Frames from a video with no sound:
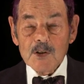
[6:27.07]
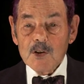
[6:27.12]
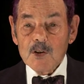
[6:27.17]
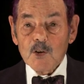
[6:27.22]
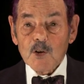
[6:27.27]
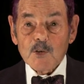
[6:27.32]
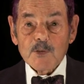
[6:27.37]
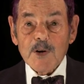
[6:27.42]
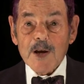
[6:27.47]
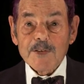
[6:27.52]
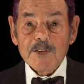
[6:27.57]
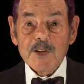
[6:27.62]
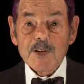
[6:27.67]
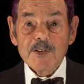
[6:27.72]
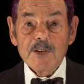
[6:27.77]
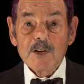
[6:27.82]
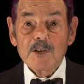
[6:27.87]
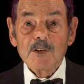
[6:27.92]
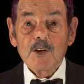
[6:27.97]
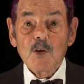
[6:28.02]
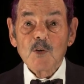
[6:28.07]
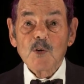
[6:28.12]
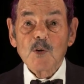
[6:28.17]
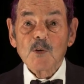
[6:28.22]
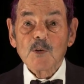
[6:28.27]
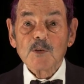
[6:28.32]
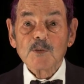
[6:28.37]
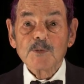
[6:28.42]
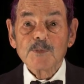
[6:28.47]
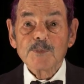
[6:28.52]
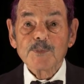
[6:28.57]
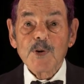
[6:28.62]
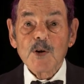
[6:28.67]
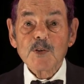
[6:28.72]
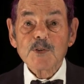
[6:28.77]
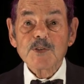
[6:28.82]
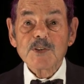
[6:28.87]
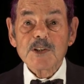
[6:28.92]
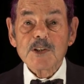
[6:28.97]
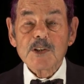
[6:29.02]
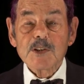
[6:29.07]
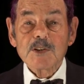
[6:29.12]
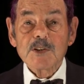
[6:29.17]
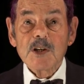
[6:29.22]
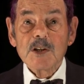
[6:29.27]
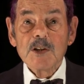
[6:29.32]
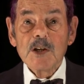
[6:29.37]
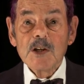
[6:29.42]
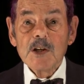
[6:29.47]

or rather than local postage.